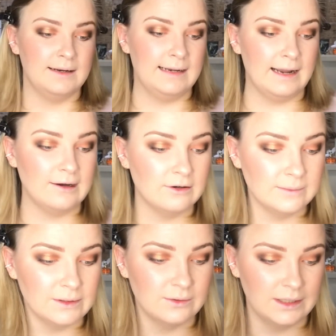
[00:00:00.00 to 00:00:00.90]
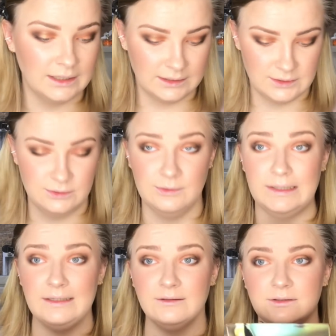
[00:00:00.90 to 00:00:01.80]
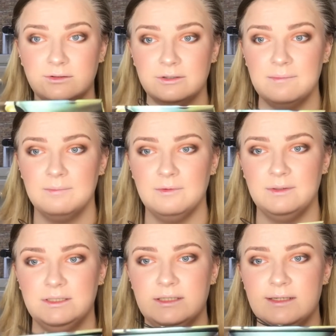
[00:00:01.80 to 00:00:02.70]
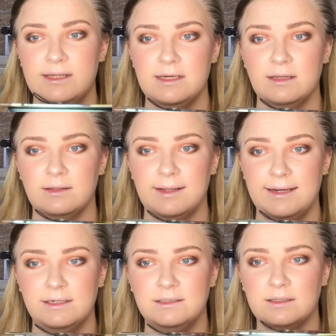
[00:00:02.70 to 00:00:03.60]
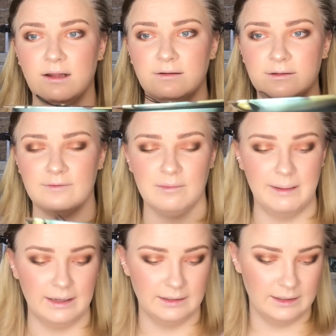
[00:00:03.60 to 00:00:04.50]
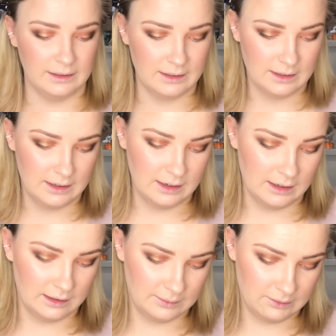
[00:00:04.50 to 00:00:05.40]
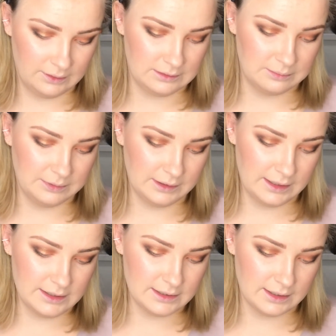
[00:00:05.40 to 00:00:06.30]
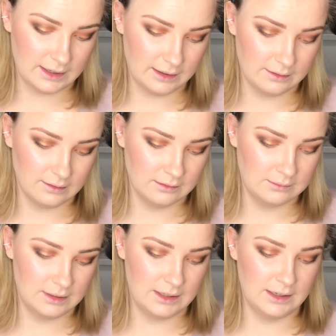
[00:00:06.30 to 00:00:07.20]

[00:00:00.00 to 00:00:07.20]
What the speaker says: Now I'm going into Guilt Trip, which is the lightest color of the palette, and I'm going to place that on my